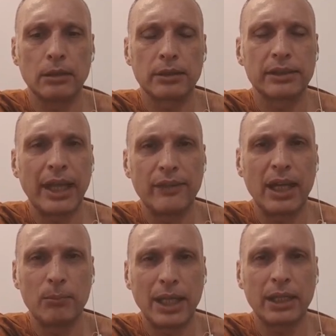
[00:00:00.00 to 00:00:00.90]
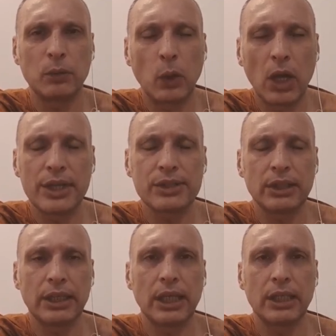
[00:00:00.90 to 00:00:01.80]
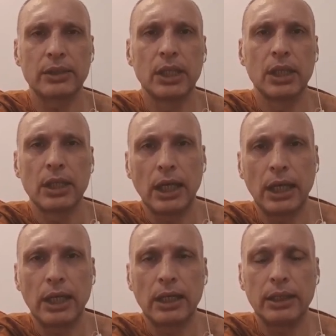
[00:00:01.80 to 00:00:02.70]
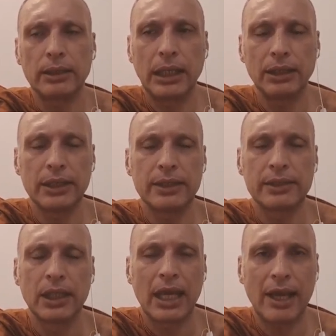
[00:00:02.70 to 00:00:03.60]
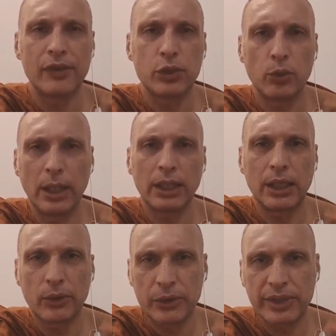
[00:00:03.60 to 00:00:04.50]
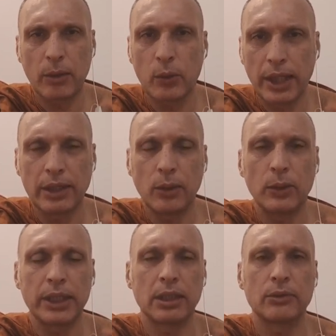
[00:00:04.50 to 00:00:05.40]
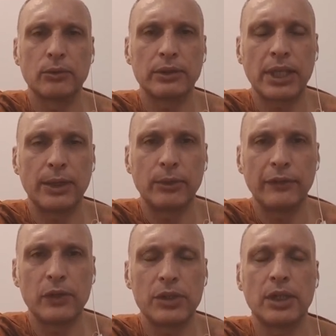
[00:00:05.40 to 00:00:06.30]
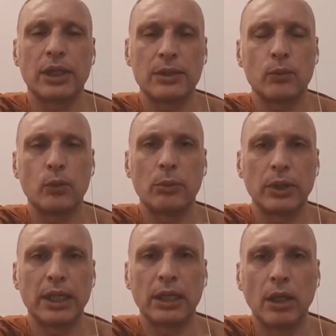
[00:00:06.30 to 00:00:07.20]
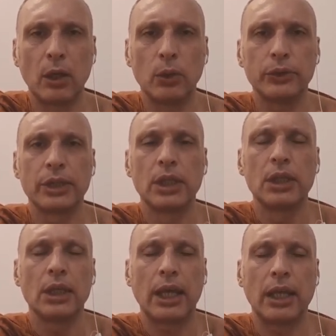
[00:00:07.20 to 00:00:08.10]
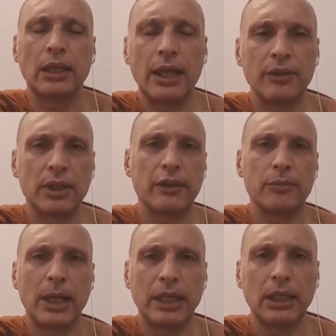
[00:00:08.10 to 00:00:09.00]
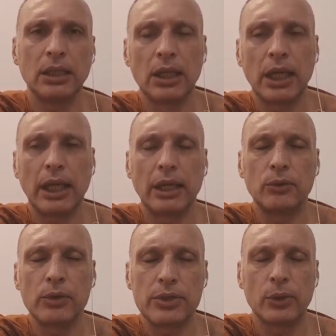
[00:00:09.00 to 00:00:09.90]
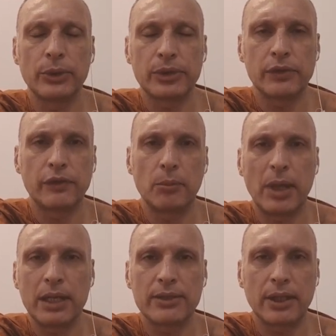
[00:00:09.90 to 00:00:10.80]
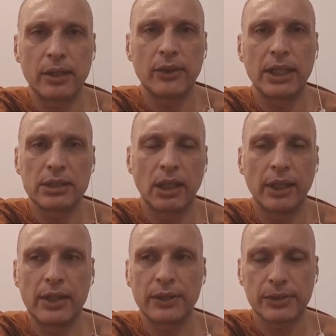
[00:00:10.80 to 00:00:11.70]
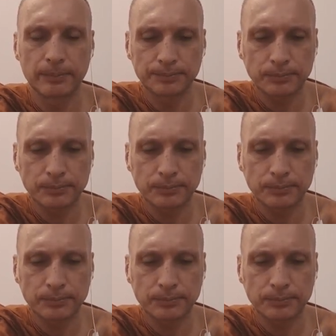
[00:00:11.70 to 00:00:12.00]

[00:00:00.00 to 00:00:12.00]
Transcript: save our money wisely and at least have a dwelling or somewhere that we can take refuge in when we get old and have enough money and resources for medicine and things like this.